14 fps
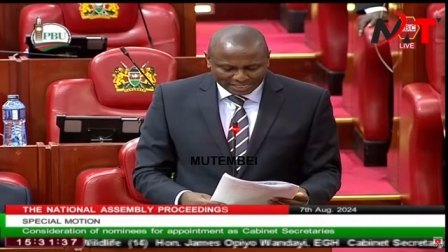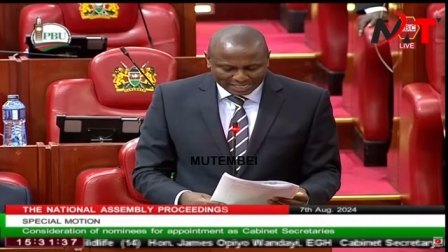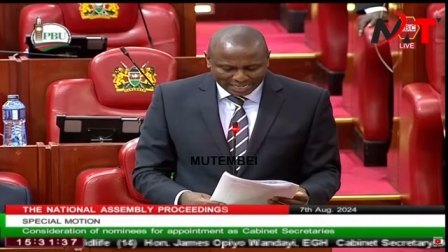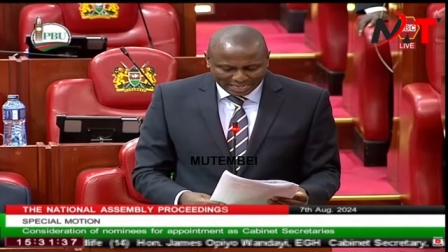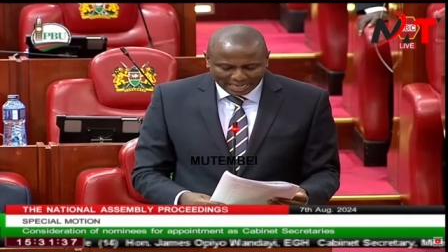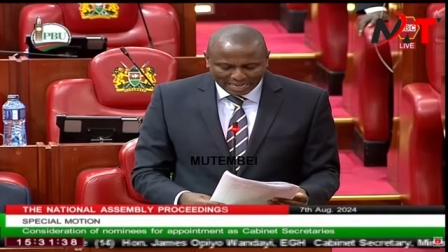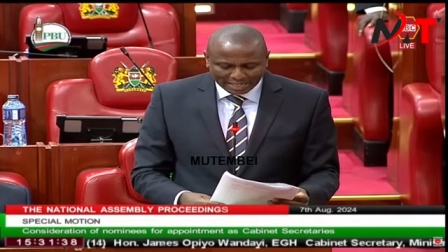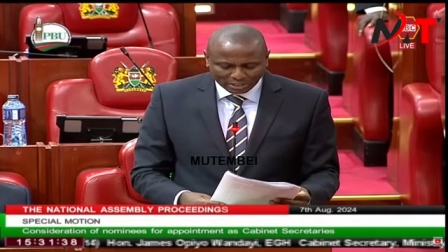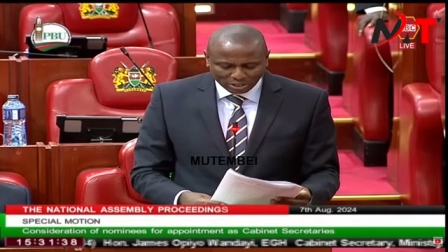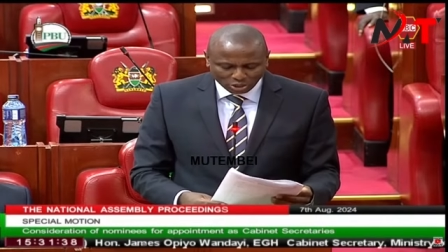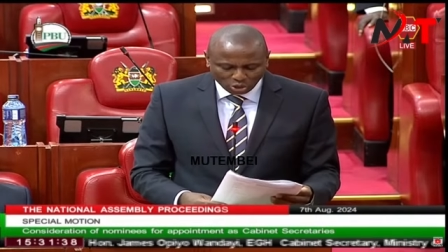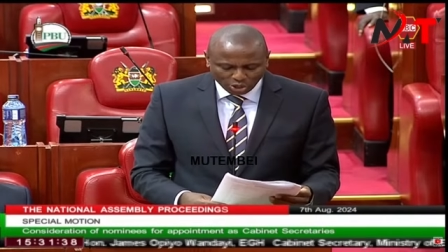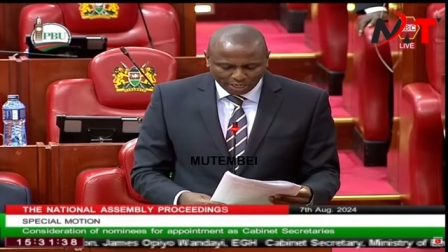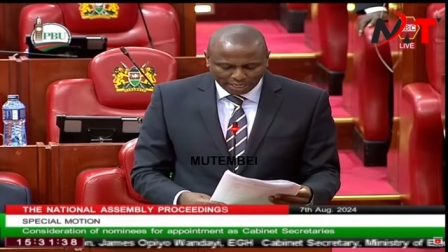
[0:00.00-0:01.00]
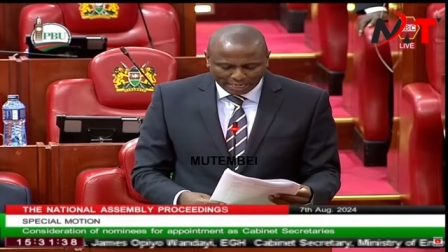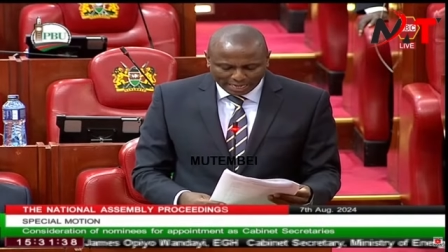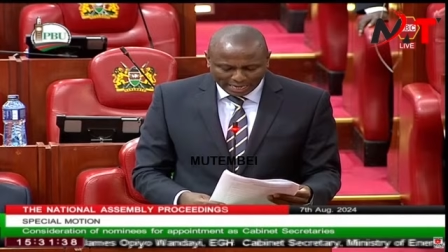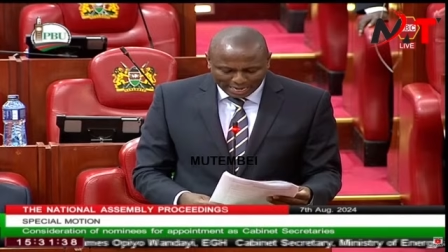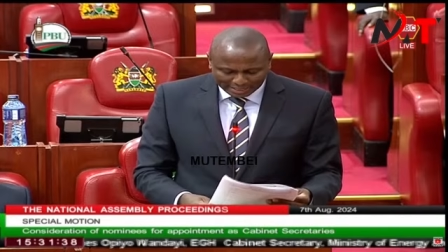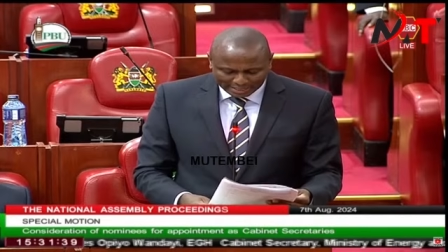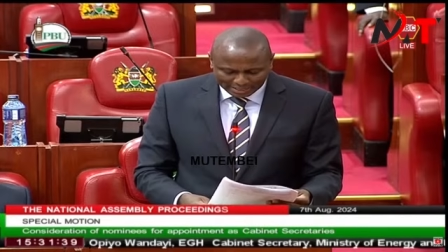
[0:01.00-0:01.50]
Stella Soi
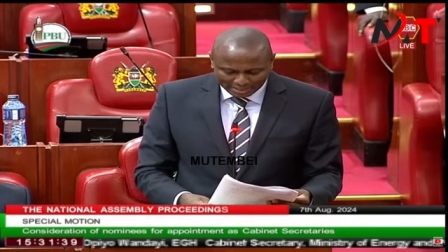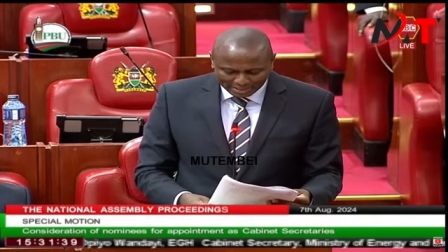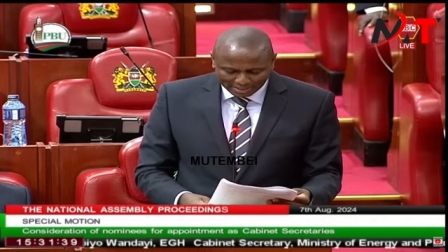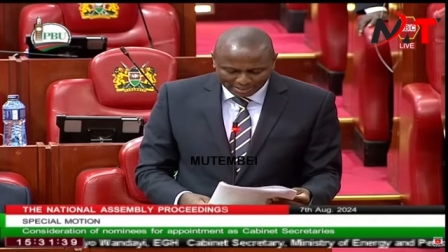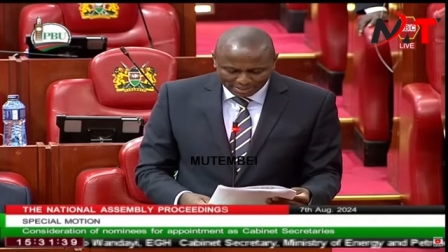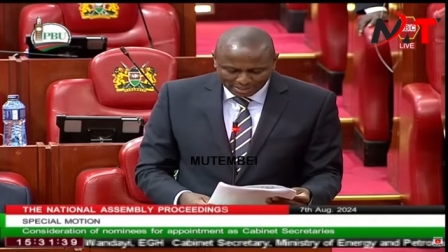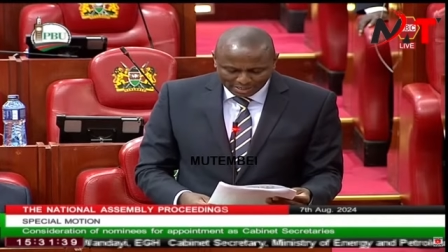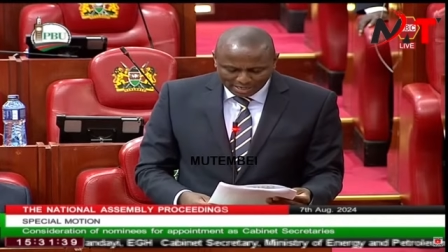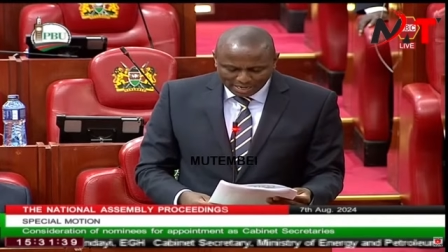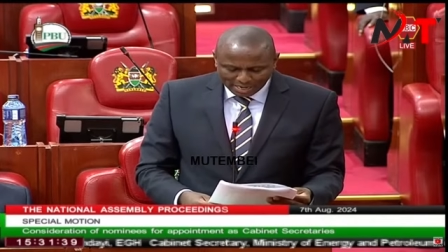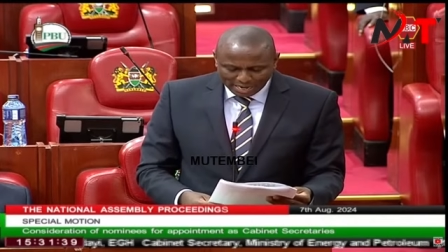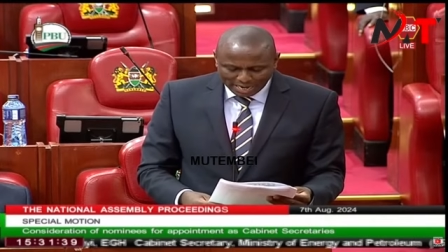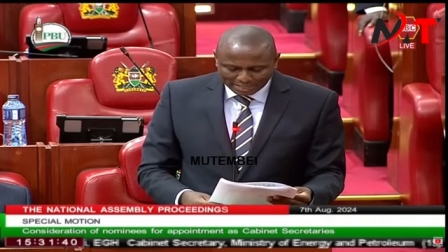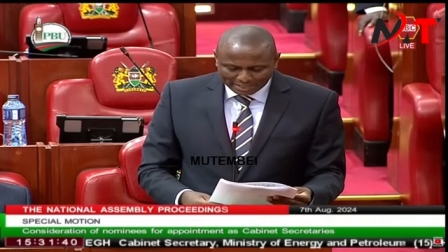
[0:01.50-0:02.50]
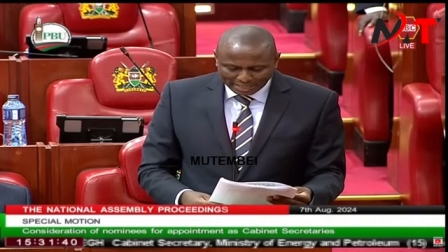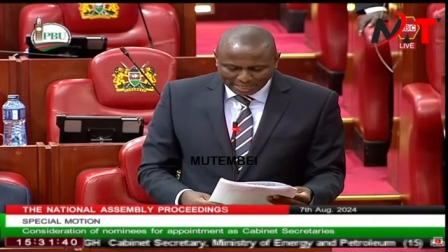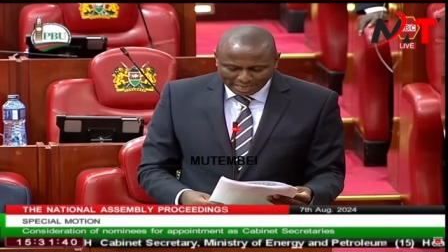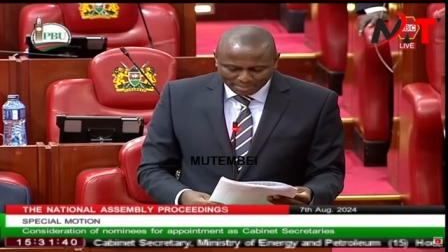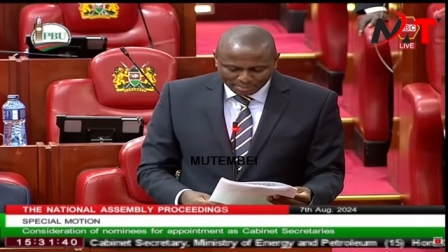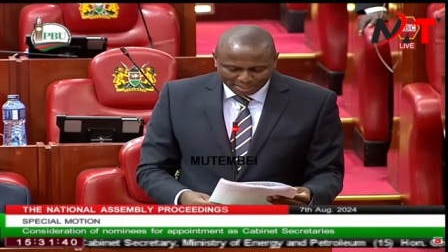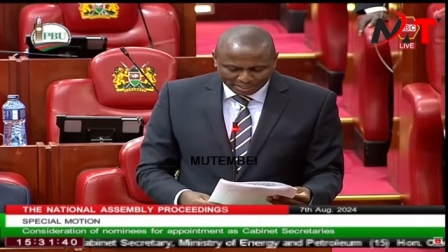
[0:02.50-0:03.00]
Langat as a
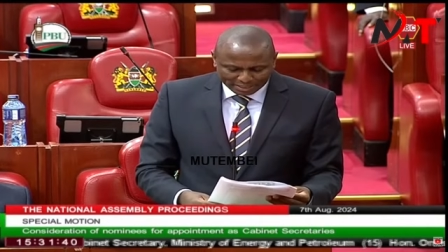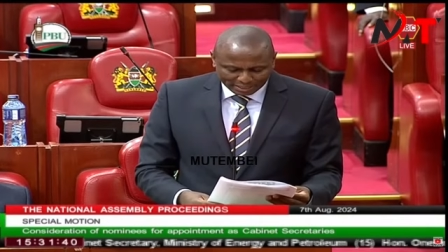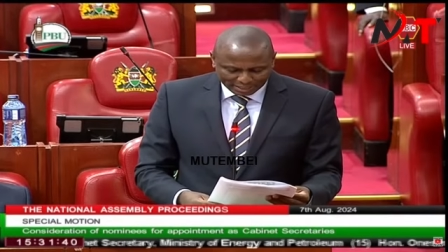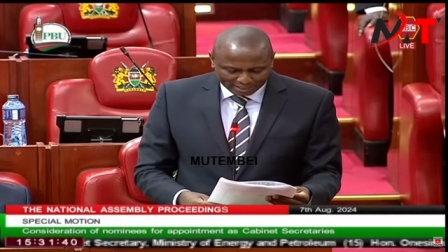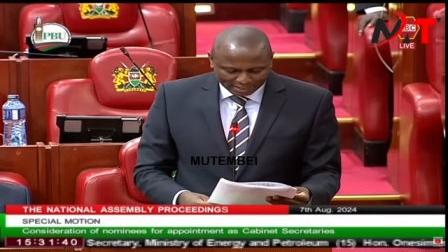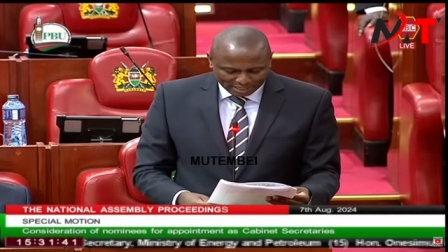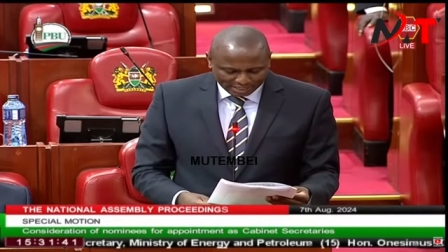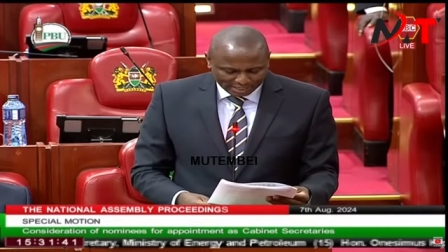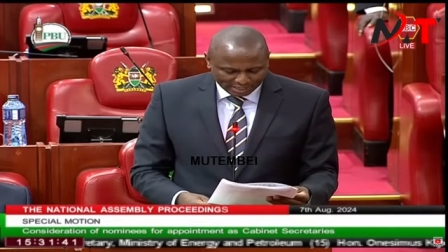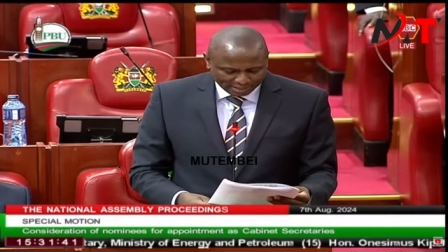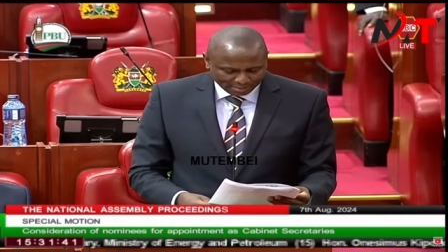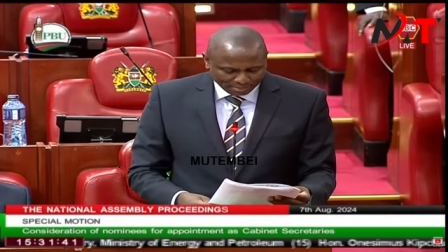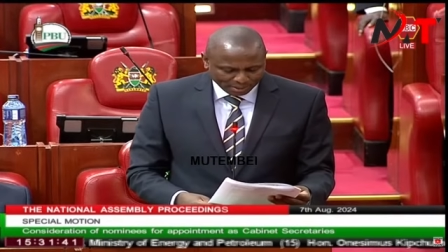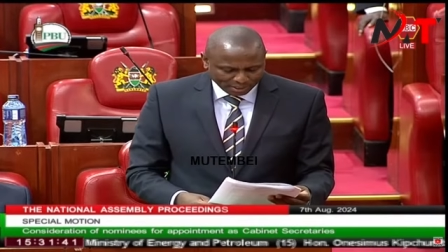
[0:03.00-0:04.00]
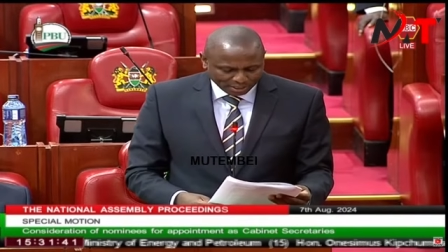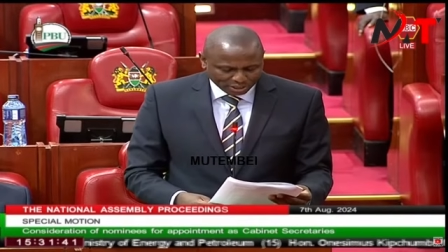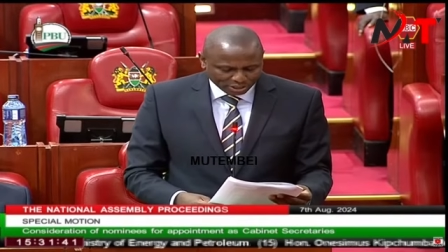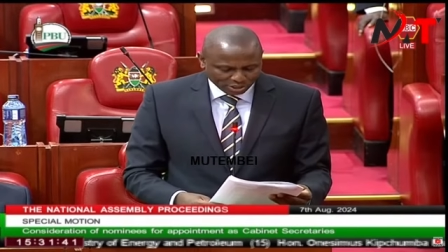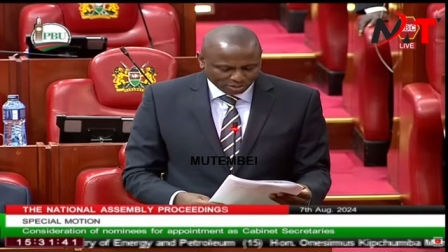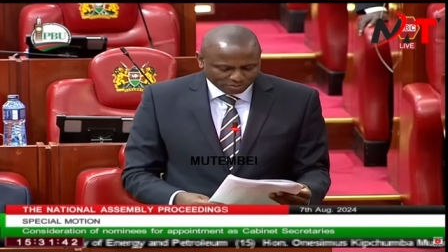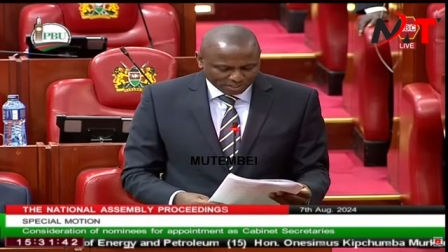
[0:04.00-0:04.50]
Cabinet Secretary,
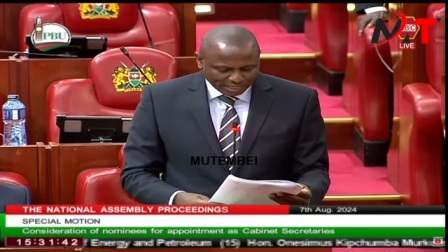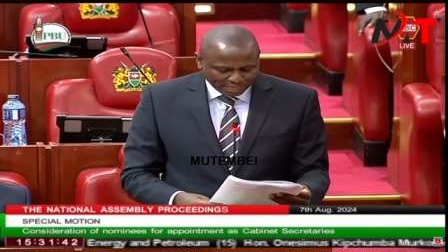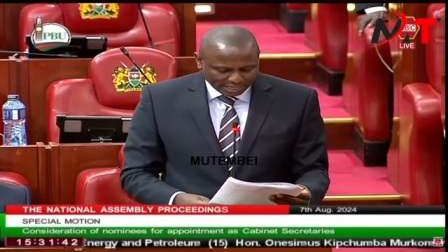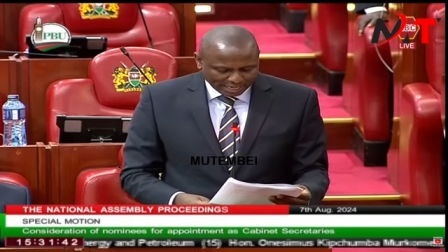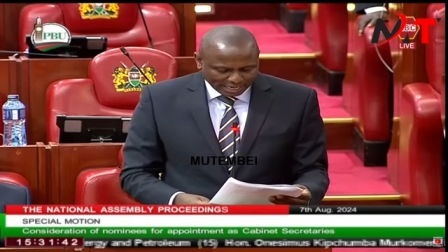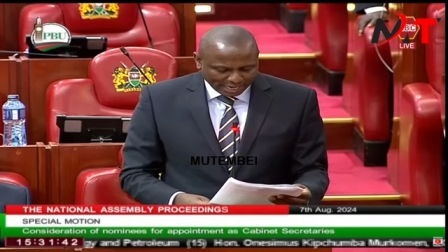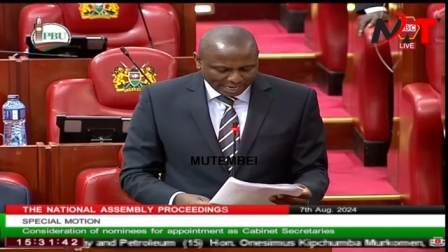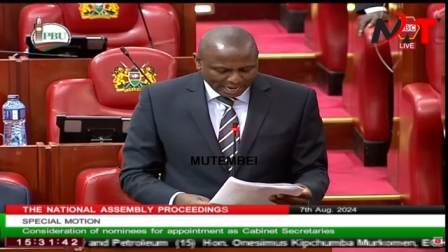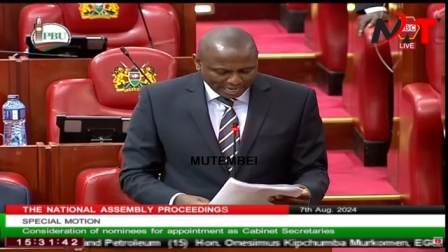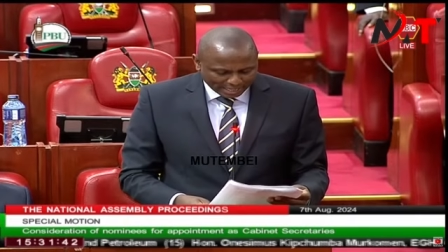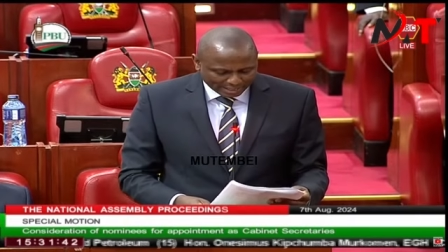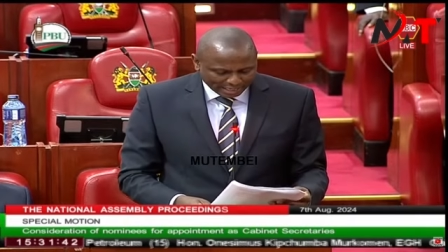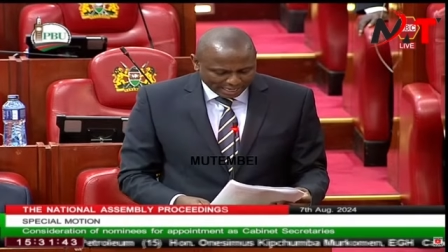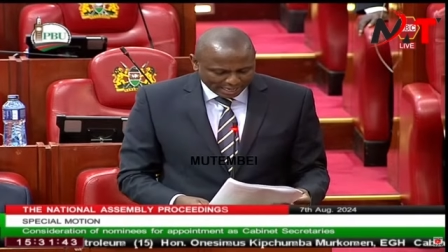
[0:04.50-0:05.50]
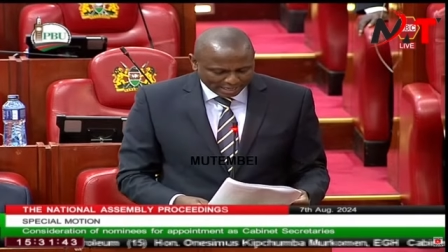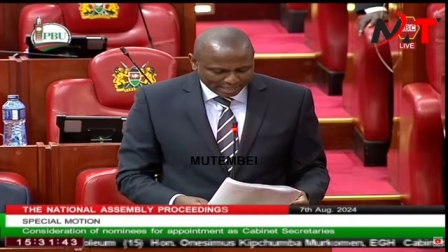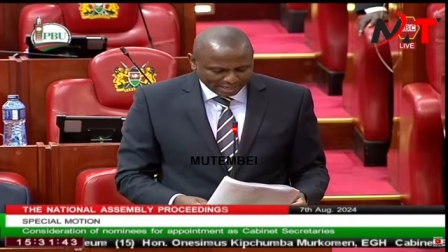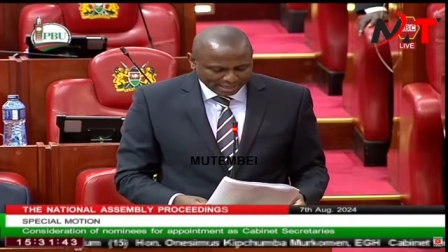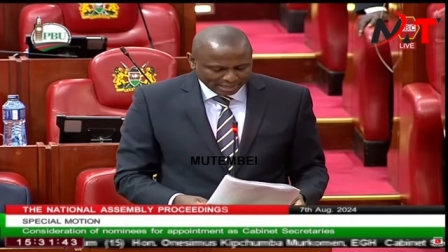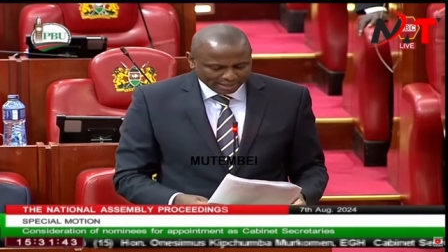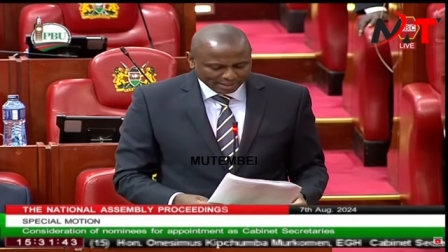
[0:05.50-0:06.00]
Ministry of Gender, Culture,
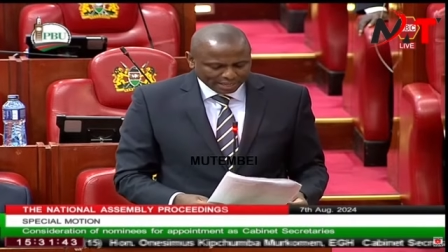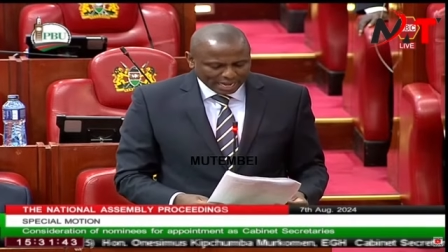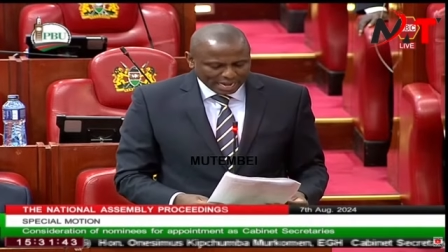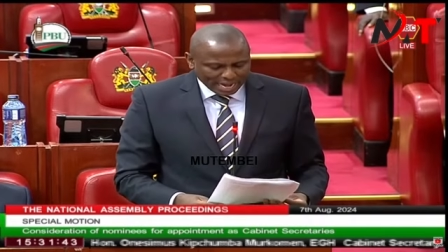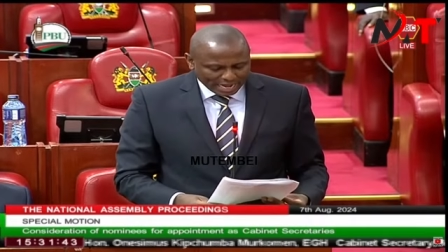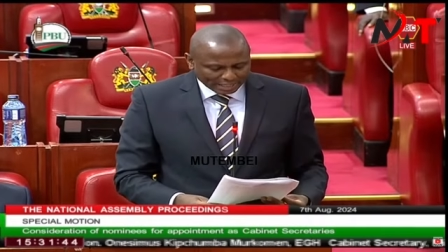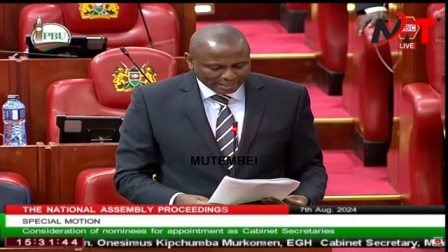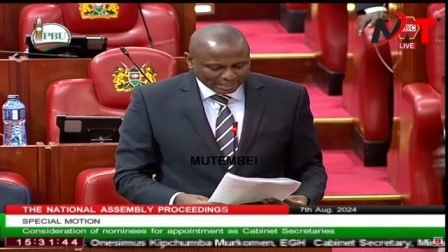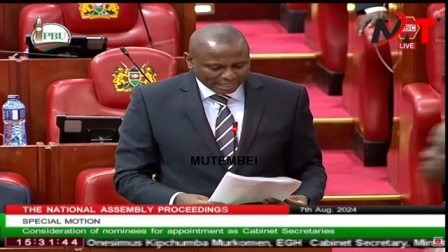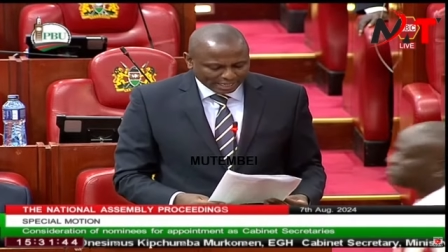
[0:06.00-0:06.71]
the Arts and